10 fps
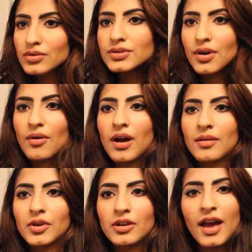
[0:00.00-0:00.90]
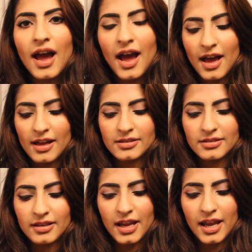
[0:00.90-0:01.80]
So I'm gonna
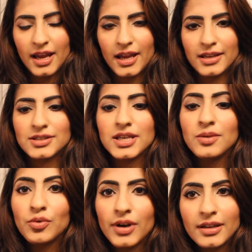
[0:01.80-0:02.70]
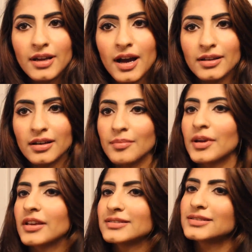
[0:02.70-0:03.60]
add a deep red color
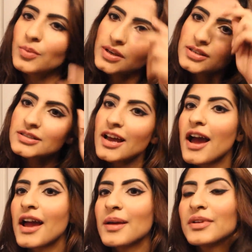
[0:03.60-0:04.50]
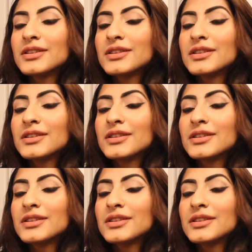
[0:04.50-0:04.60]
because it's winter time,